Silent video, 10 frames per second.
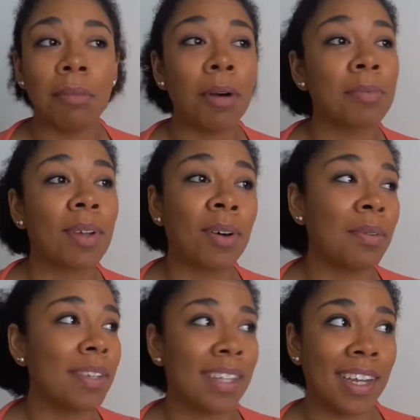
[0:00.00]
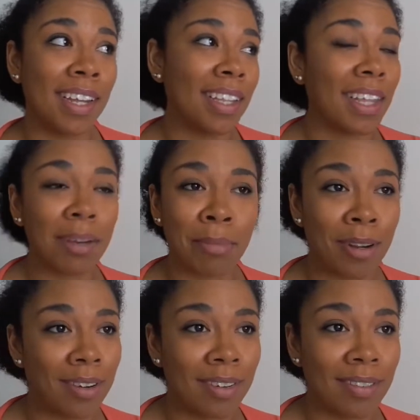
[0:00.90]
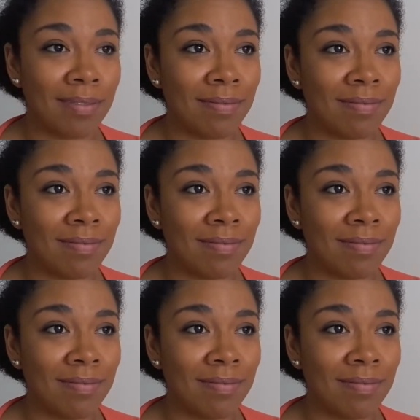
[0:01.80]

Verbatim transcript: my mom's always said I eat like a bird.